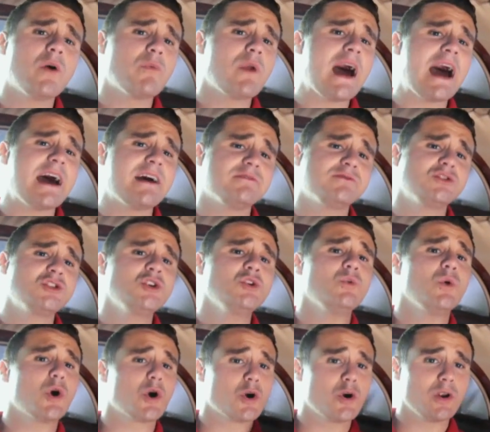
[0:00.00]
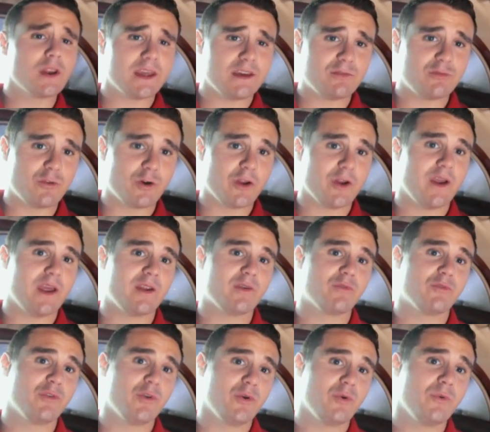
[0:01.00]
arrive too early for your
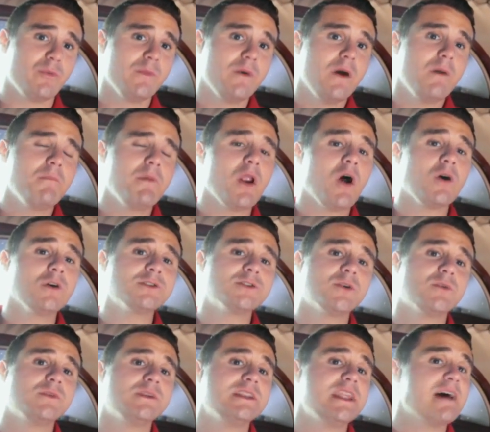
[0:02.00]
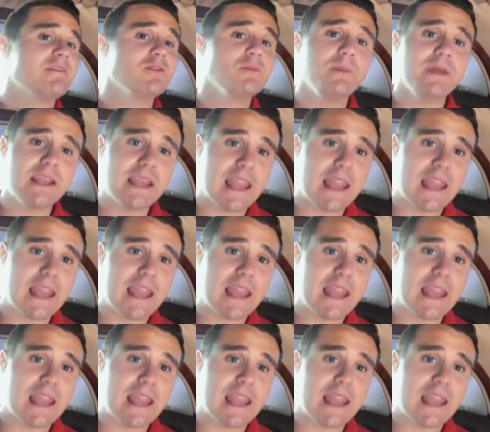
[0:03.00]
interview, but also never be